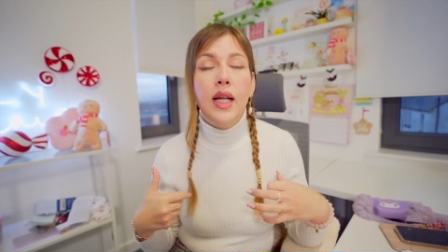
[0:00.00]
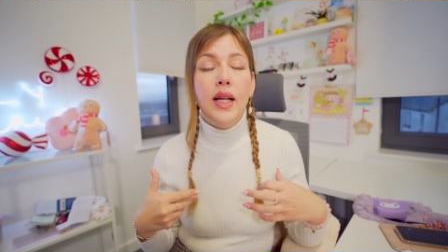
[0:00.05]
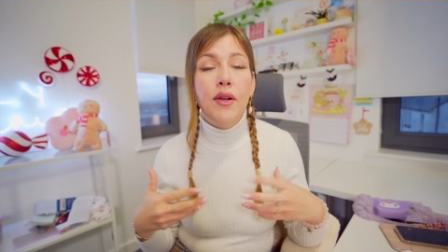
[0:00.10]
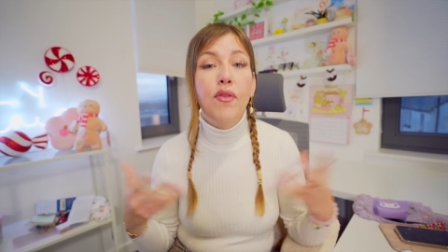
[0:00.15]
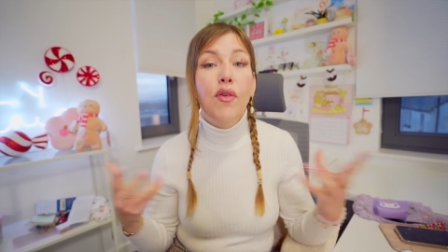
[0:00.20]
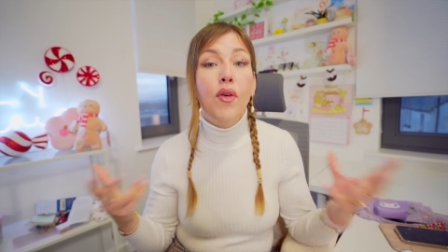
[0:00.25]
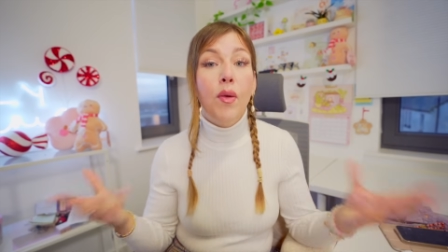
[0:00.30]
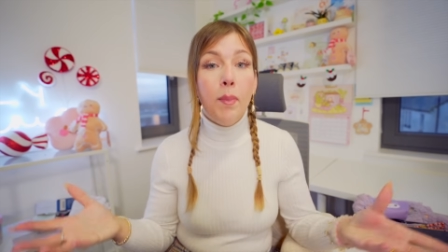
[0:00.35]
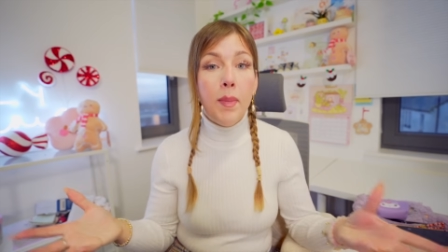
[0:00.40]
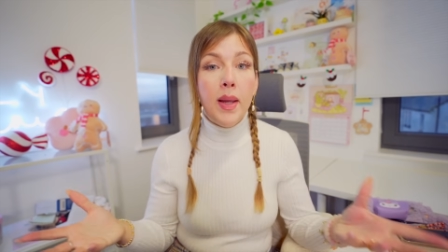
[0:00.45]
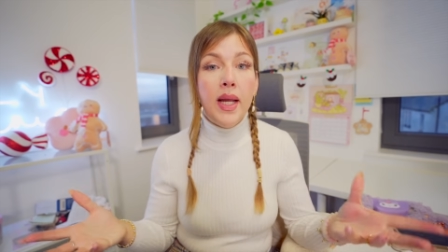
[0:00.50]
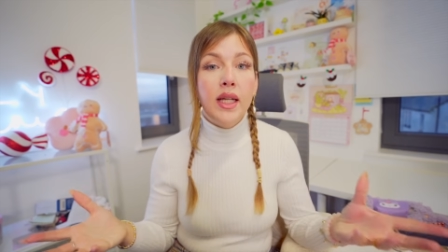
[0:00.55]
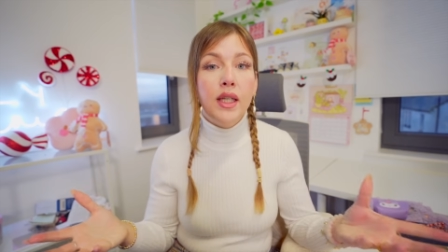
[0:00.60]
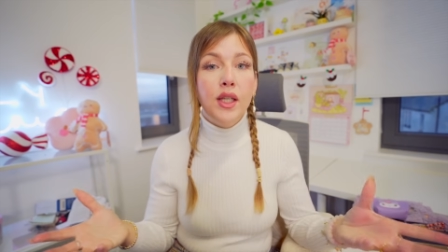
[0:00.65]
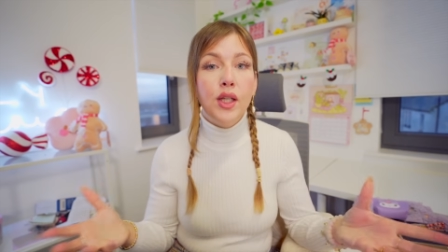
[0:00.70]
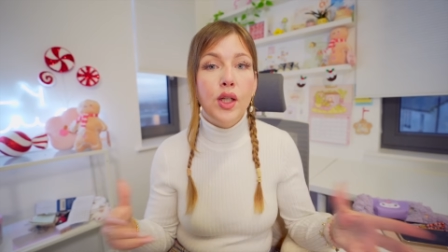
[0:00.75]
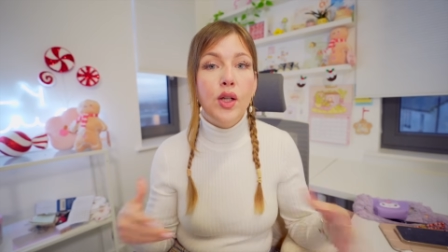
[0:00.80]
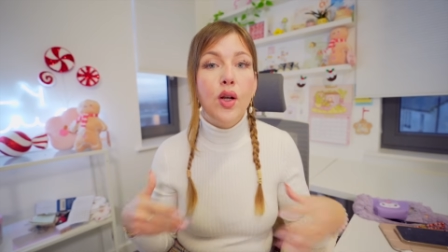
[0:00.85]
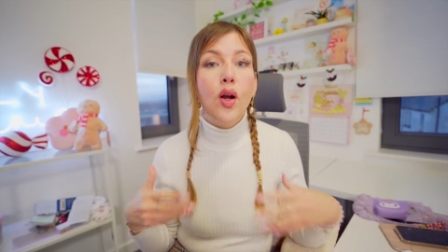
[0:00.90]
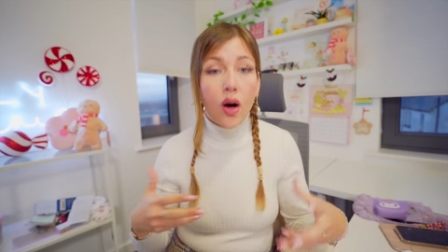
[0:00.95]

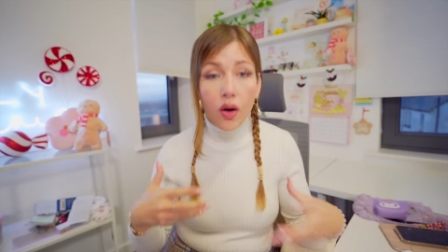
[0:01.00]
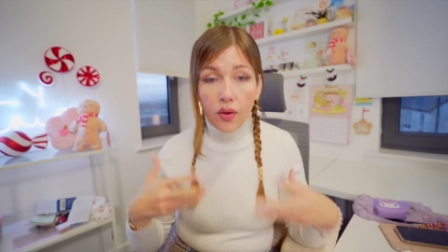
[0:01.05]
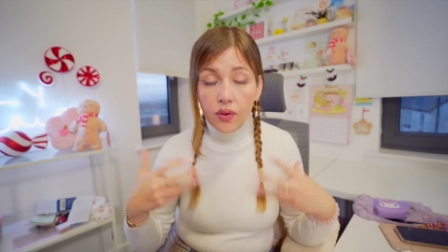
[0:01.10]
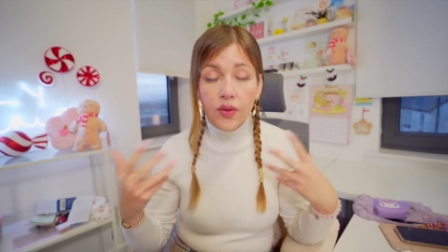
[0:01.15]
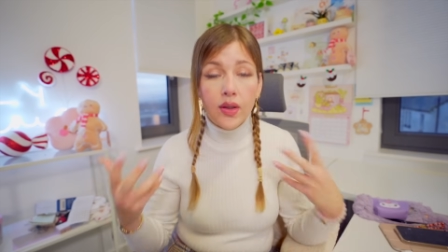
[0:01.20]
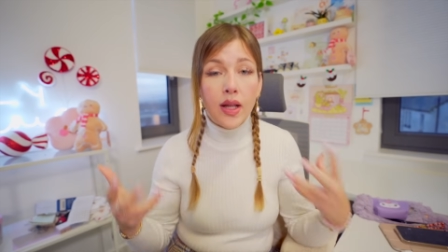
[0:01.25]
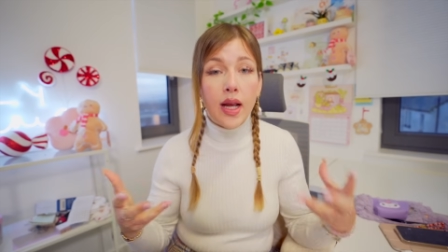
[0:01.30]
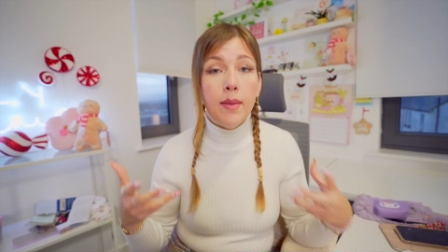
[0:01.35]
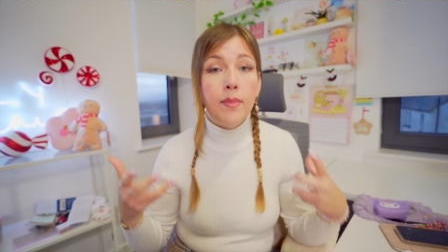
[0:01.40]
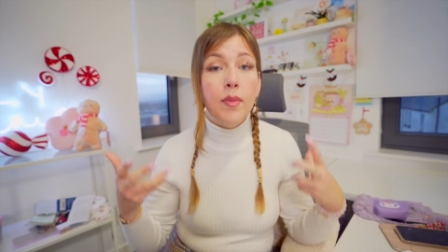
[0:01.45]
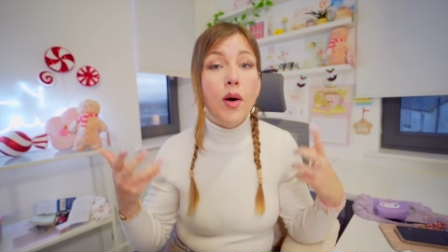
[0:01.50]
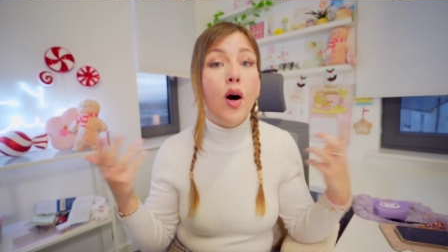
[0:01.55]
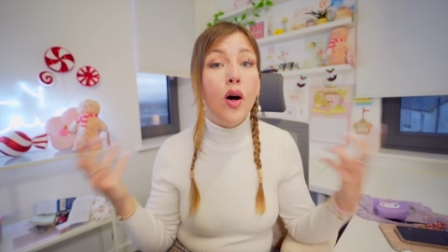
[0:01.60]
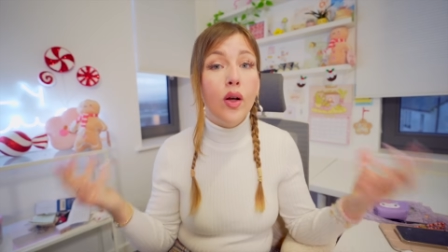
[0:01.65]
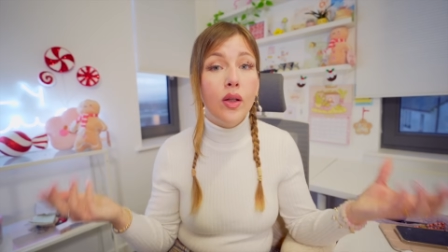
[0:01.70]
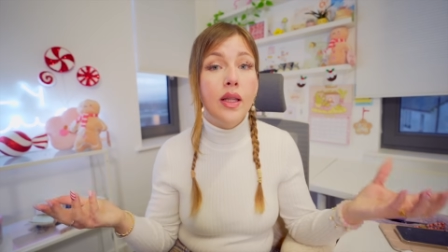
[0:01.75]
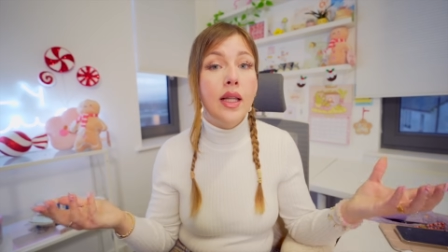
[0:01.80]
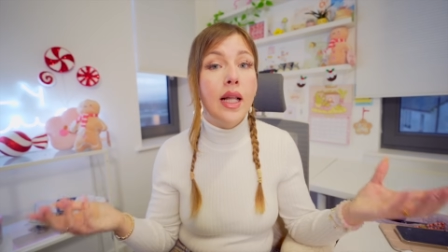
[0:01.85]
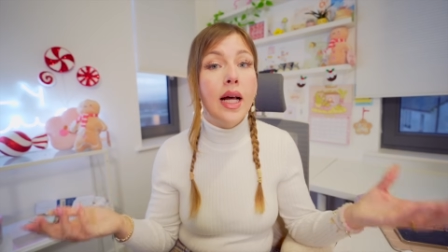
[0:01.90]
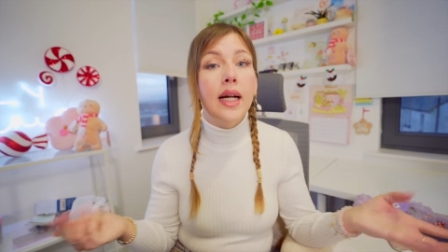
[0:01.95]
information on them
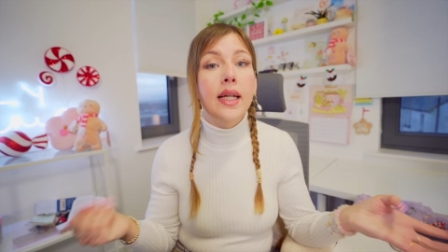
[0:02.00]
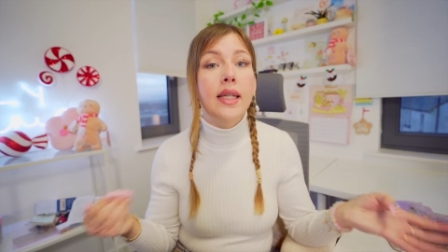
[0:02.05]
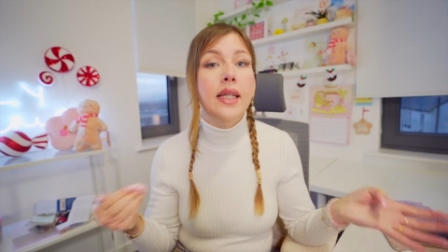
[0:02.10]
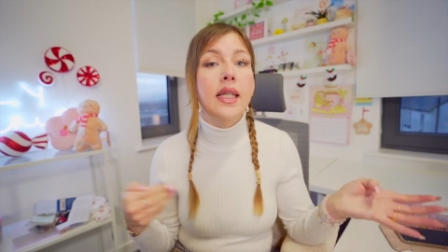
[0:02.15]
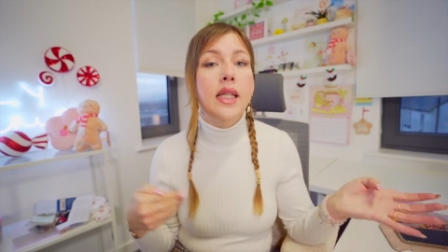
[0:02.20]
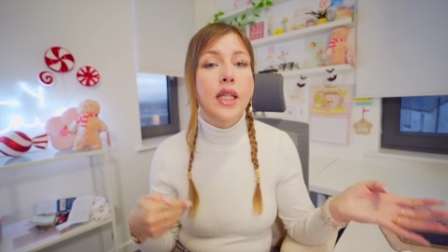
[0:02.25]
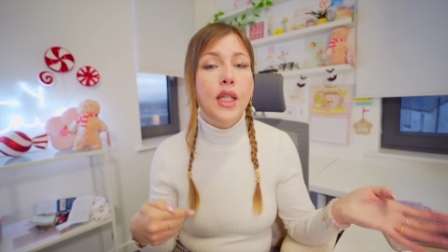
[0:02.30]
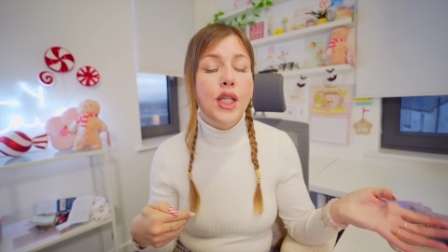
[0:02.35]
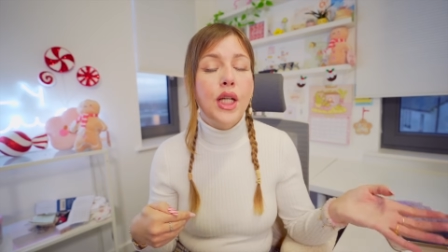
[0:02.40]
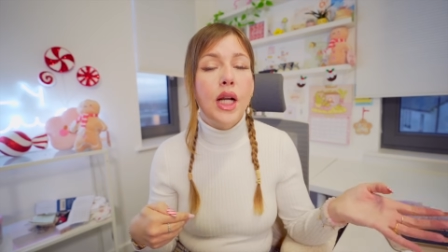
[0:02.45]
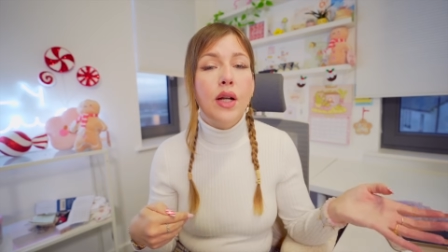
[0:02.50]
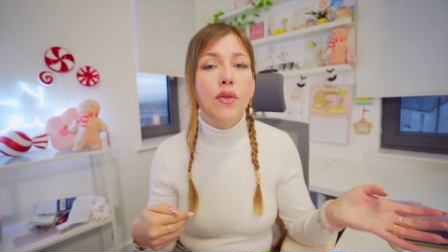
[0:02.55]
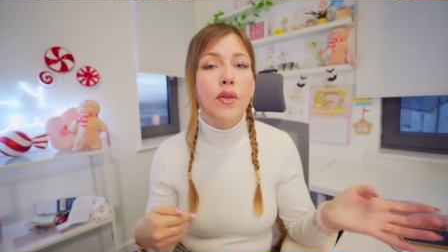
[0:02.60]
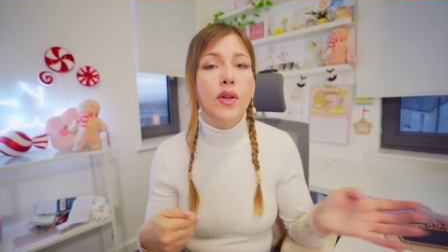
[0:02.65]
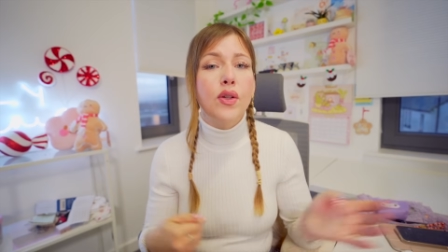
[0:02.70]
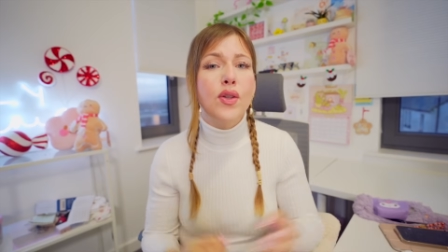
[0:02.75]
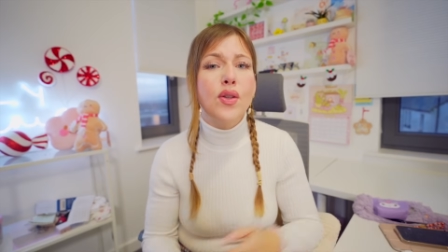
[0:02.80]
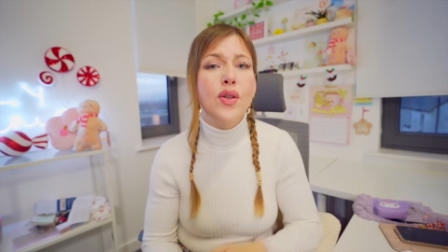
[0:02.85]
online in general.